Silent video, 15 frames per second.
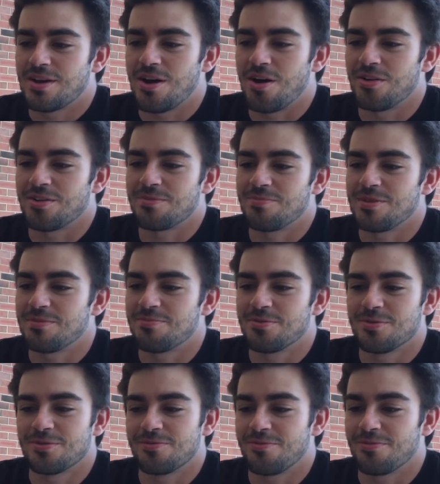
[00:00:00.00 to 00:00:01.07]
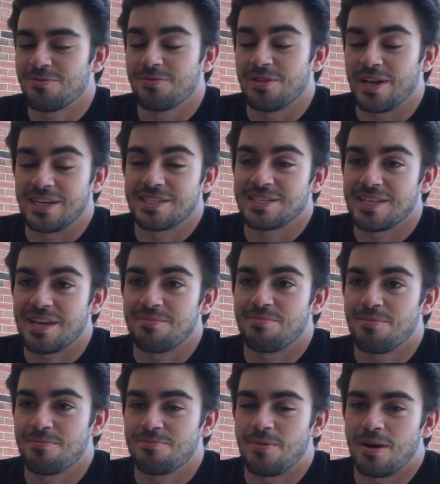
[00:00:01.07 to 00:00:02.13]
Calling people, like state
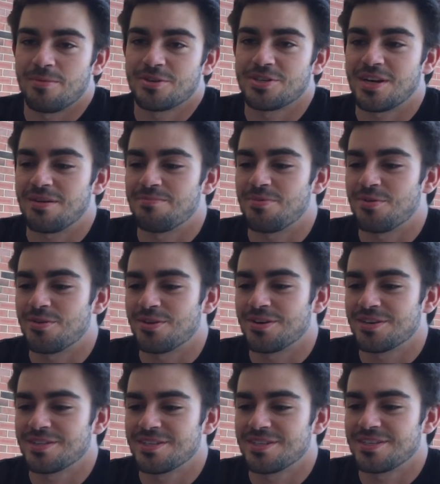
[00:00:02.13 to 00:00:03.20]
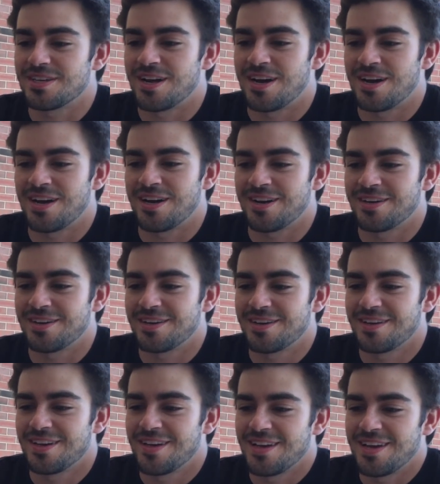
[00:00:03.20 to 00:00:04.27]
barbershop boards,
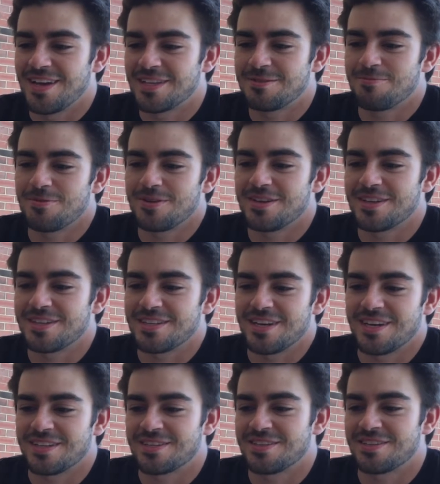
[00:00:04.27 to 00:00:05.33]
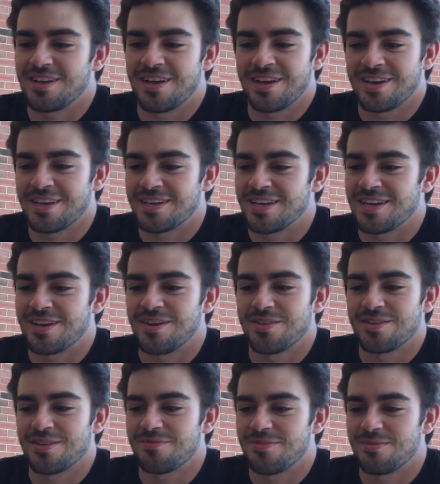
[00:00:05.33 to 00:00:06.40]
it's pretty intense, like getting all
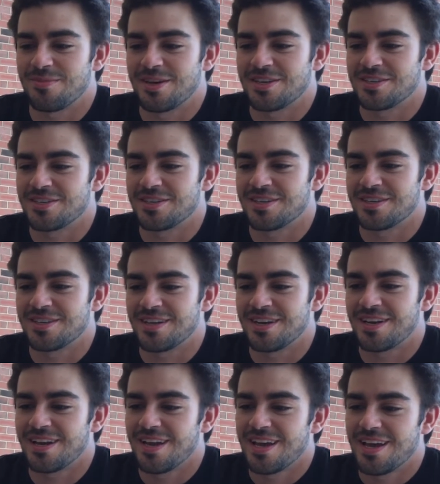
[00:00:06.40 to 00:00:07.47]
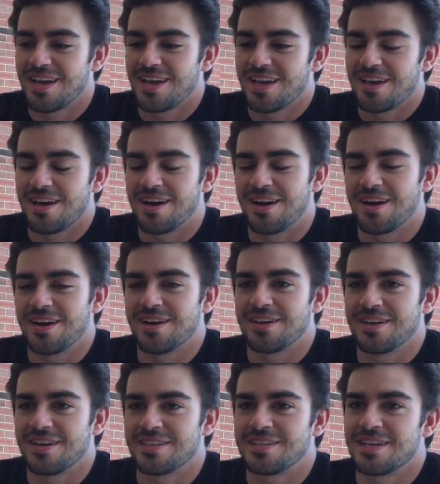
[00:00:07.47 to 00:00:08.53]
the information, and
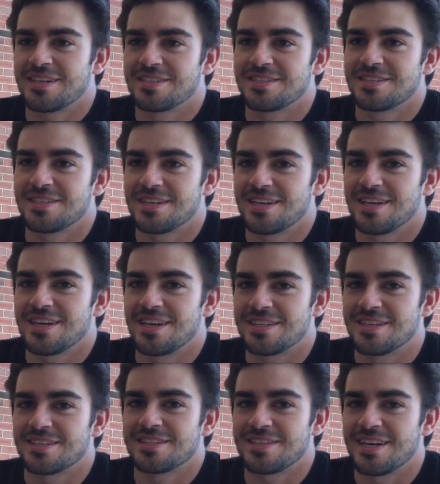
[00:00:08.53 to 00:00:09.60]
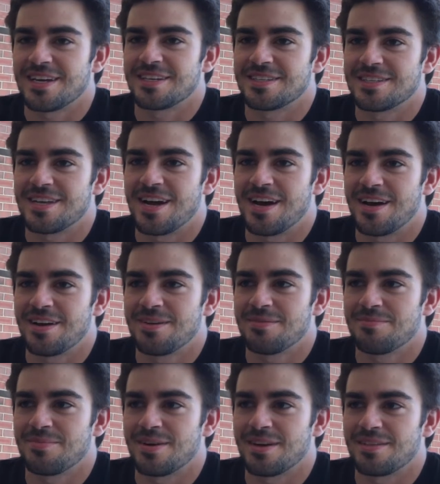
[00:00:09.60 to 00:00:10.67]
it does take its
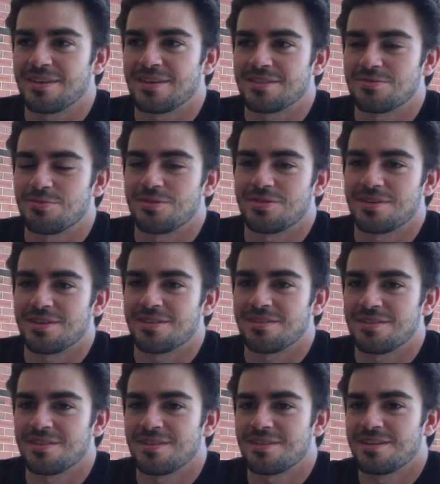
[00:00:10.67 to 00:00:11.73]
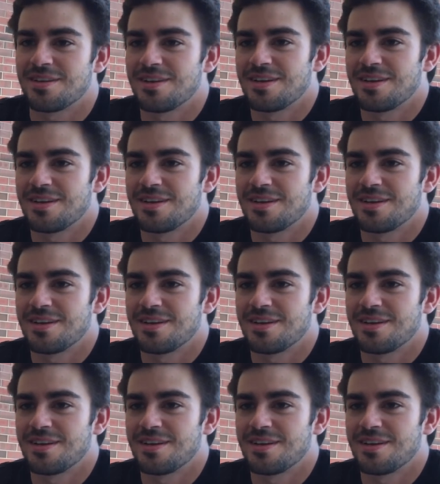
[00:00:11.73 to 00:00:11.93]
time, but I think it's worth it in the end.